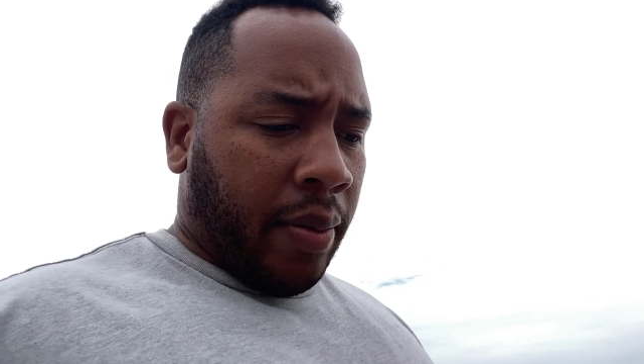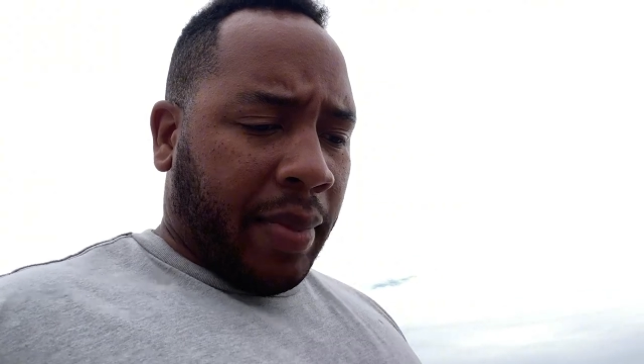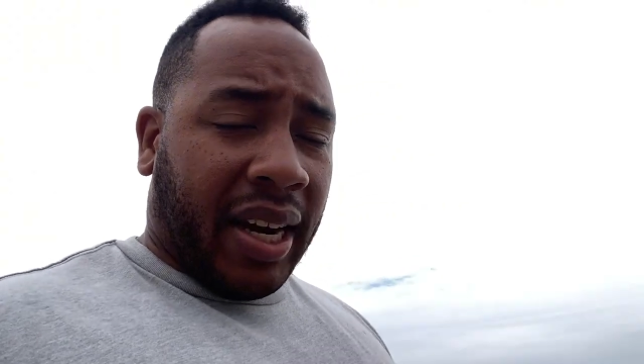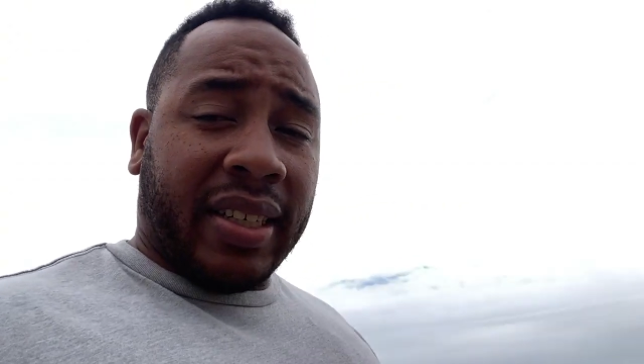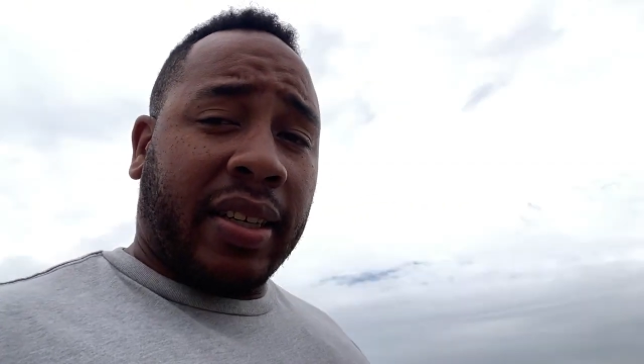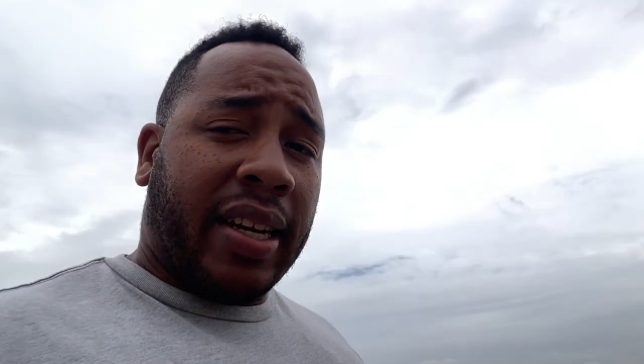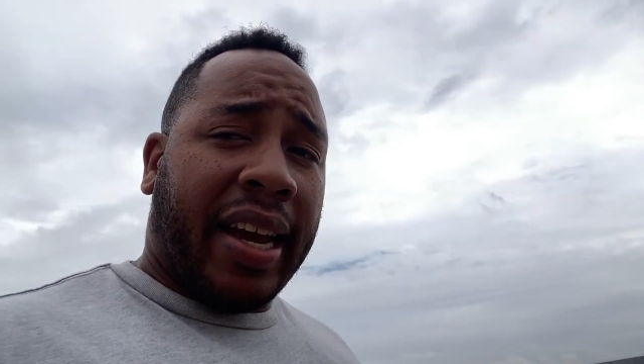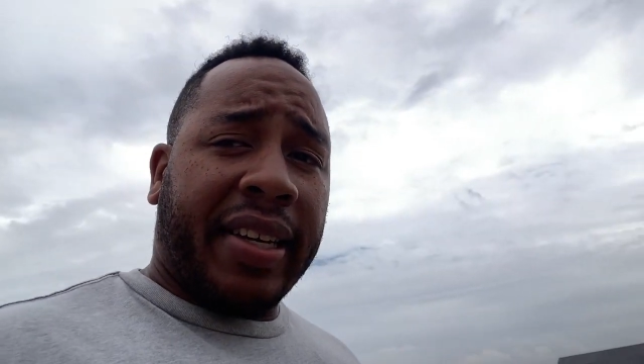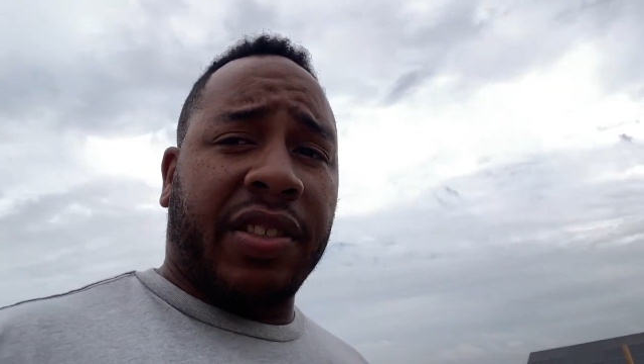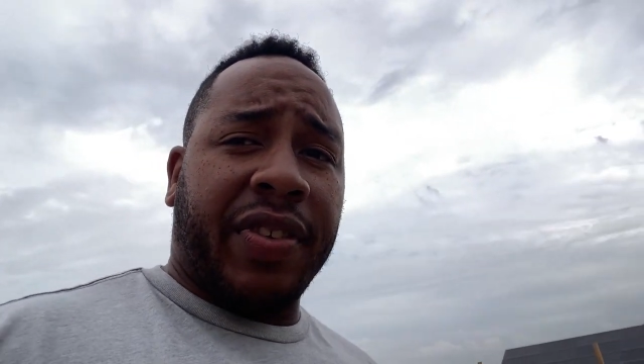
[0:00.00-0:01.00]
Man, in
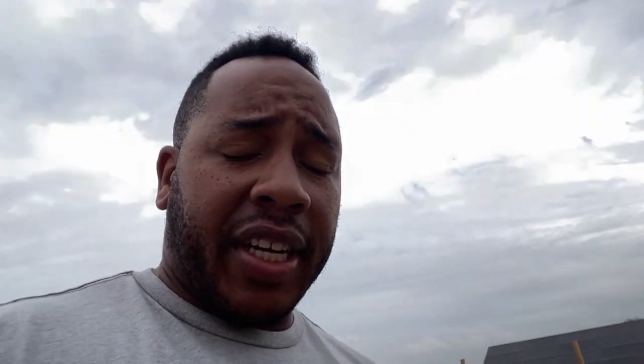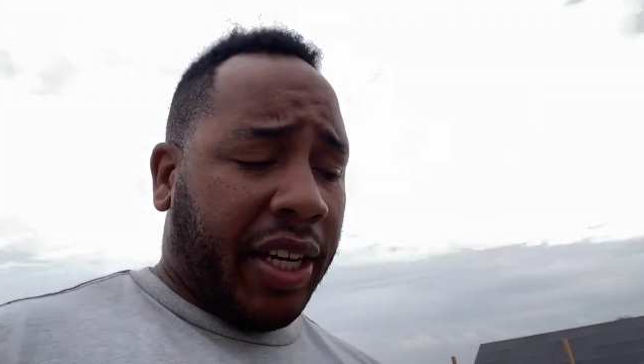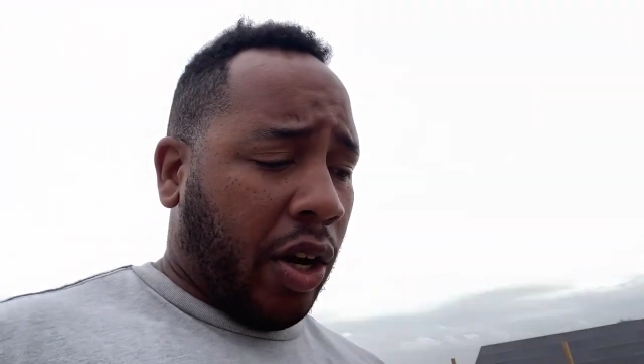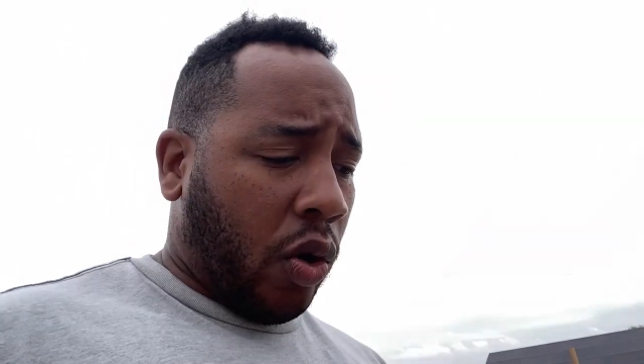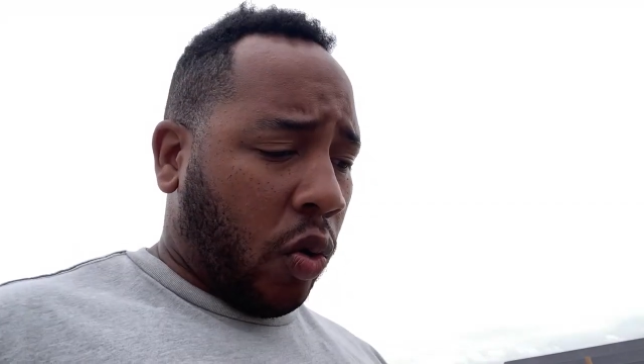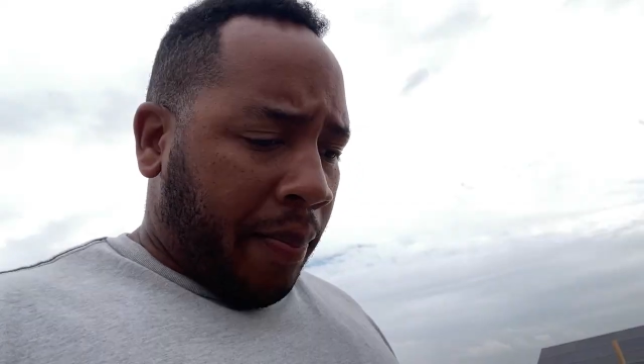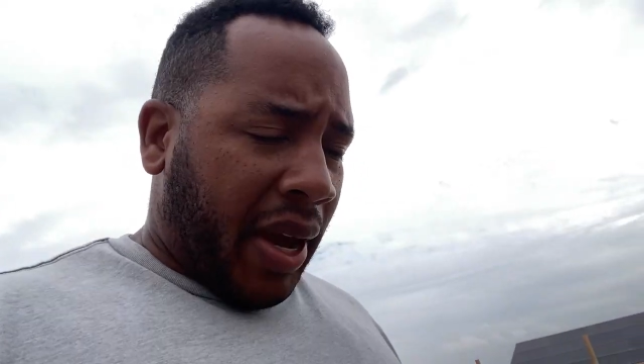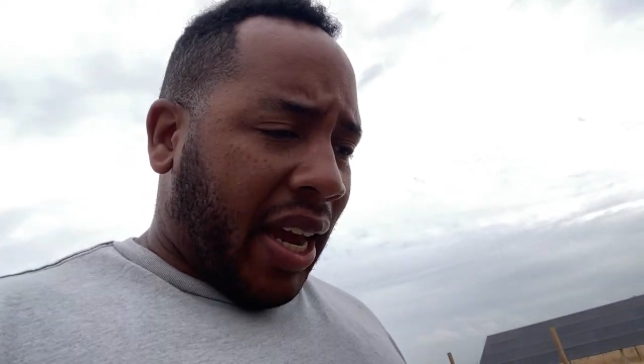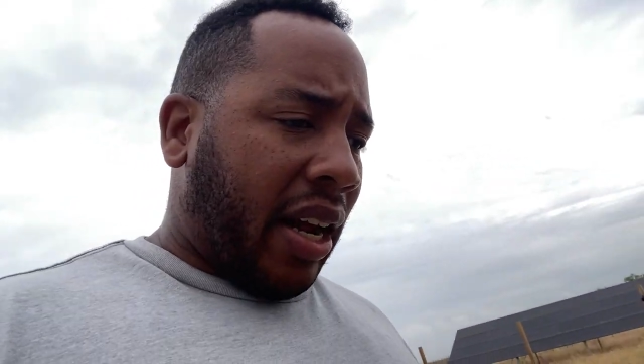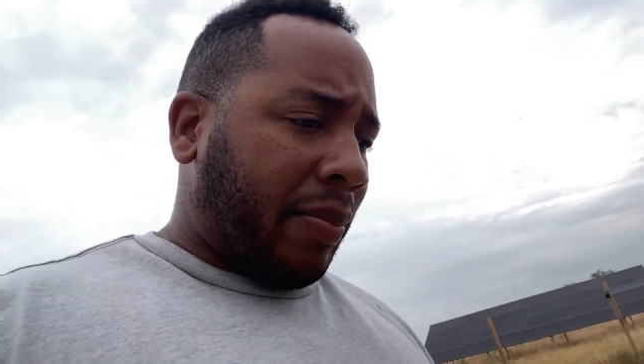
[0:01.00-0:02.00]
today's video,
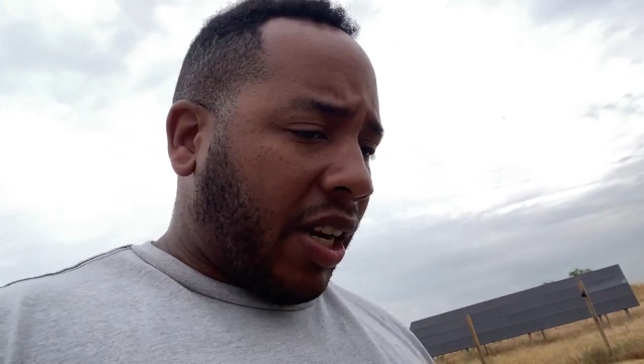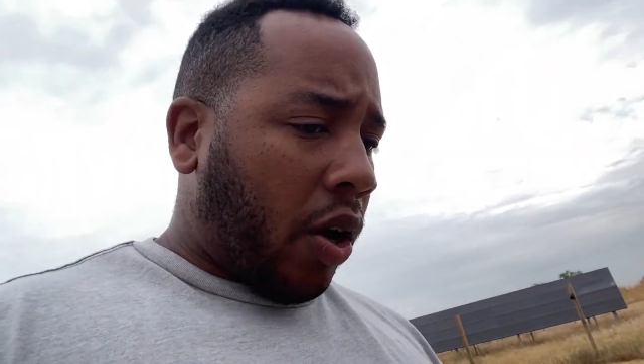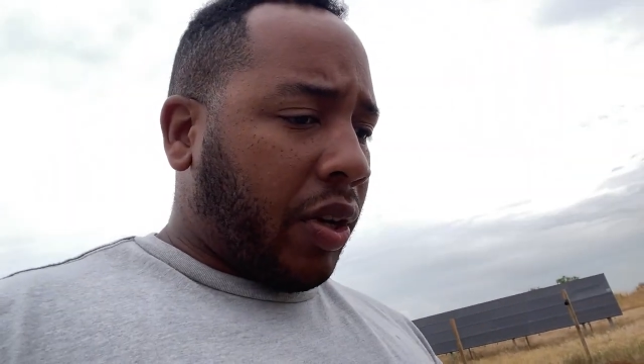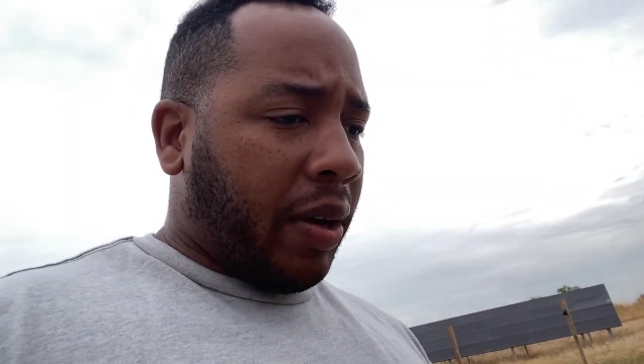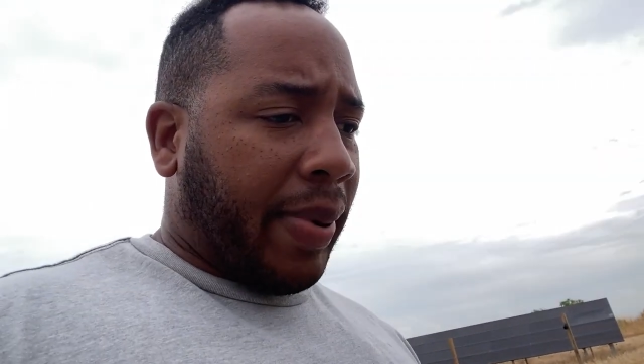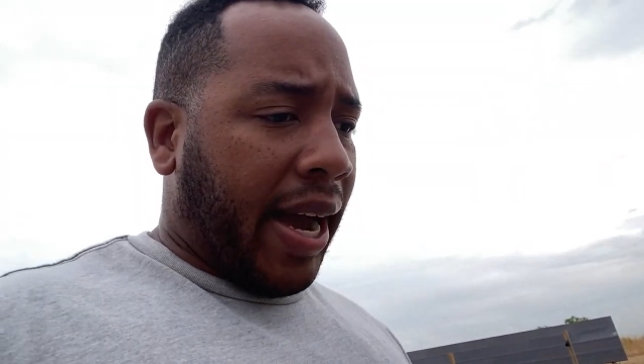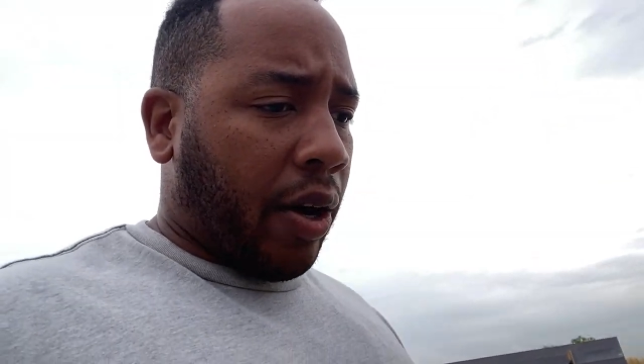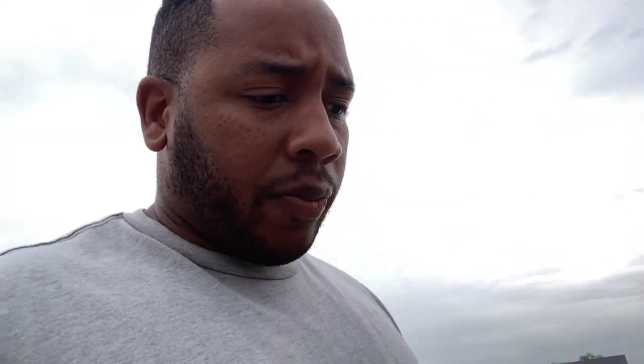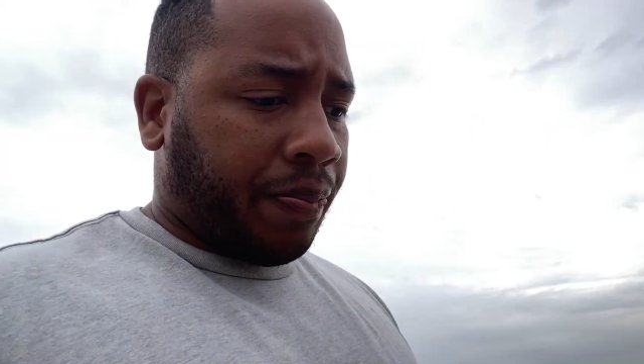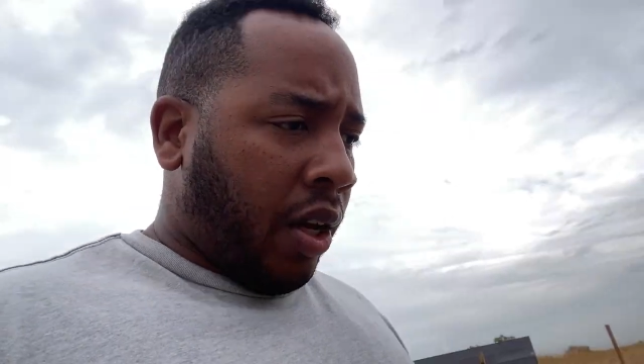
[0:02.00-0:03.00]
man, I'm talking about,